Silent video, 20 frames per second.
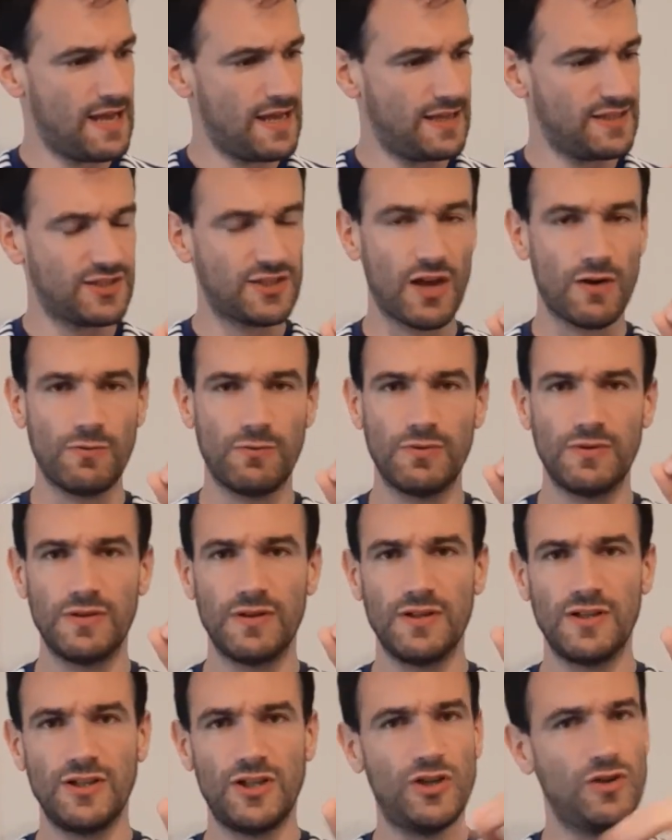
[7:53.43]
So
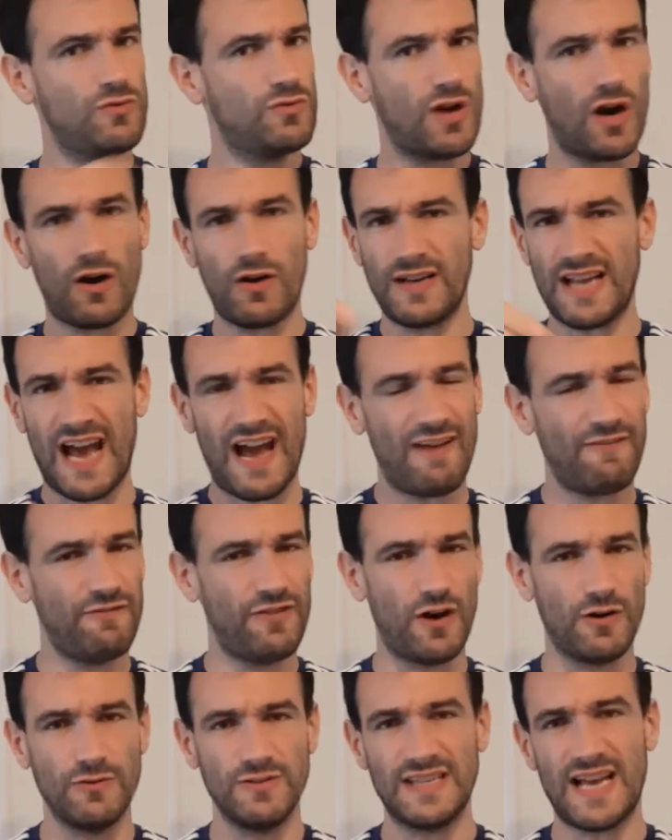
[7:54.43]
you can't have
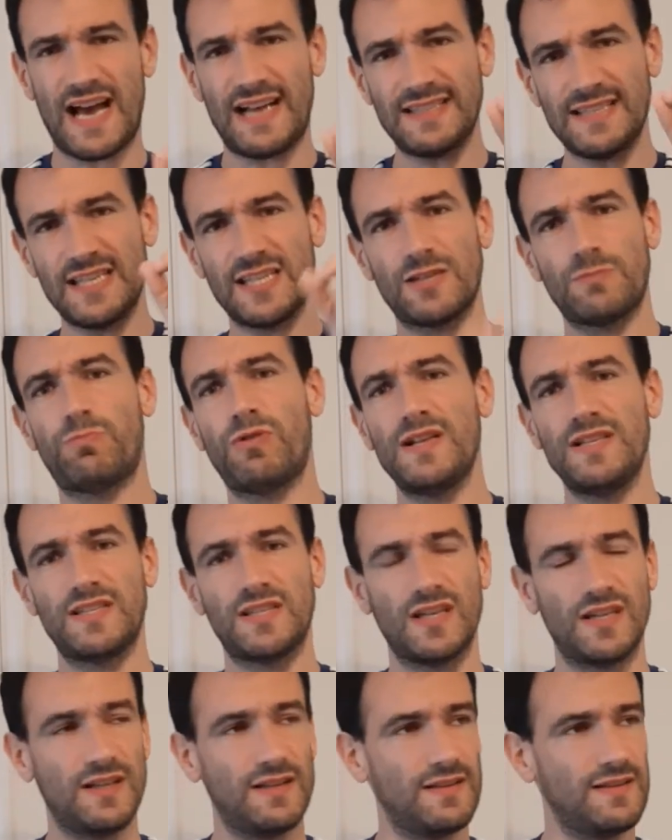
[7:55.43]
those. As a
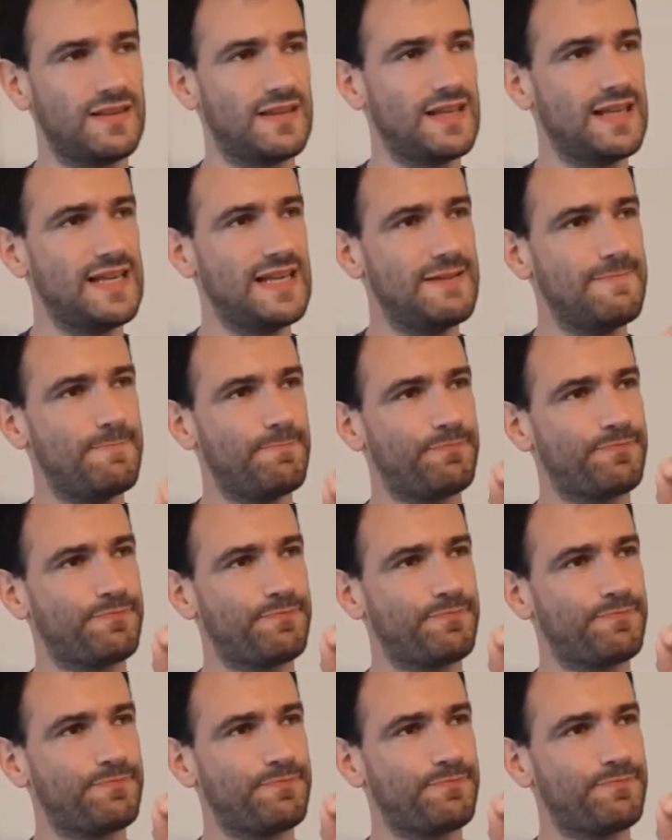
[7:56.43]
sprinter, the